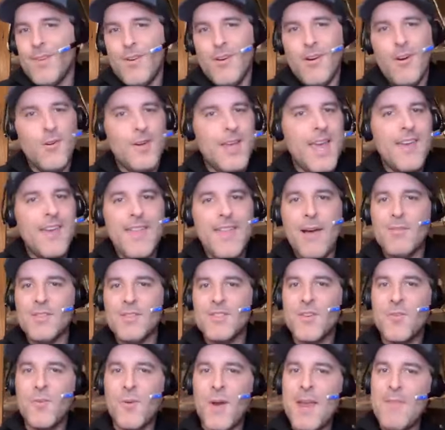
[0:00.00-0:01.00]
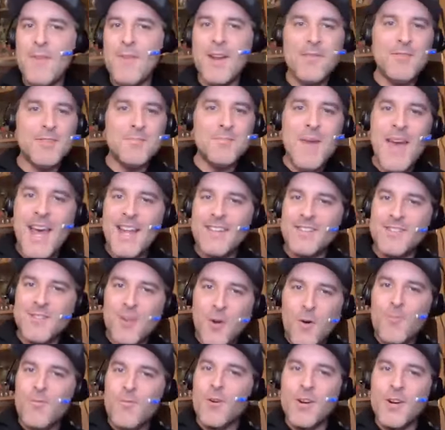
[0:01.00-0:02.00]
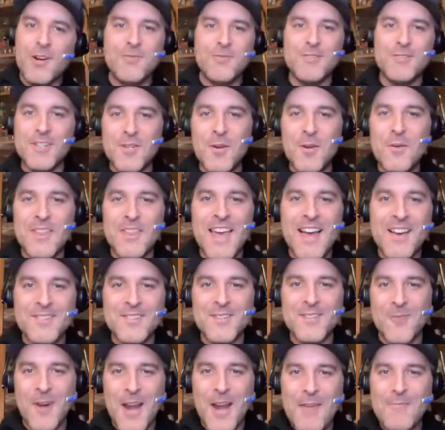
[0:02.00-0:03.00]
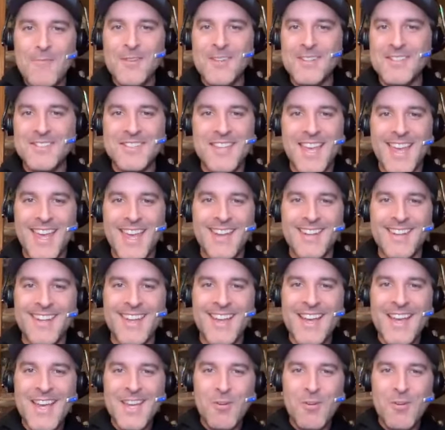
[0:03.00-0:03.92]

okay, that was great when it was Matt Stover and it was a 2000 Ravens and